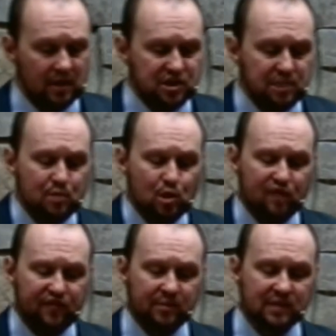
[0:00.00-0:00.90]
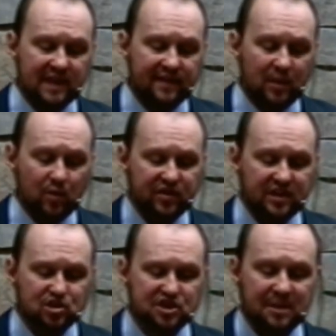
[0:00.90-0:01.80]
to move from living
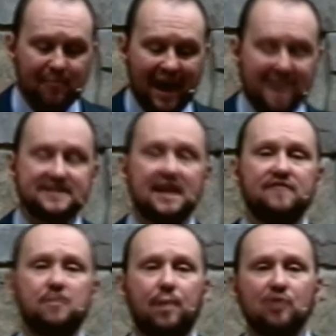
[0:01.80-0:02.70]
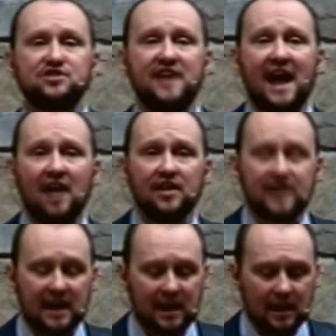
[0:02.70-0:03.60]
within just the mindset of the
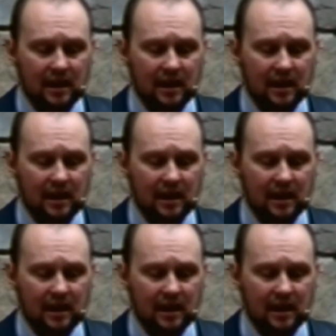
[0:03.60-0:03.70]
personality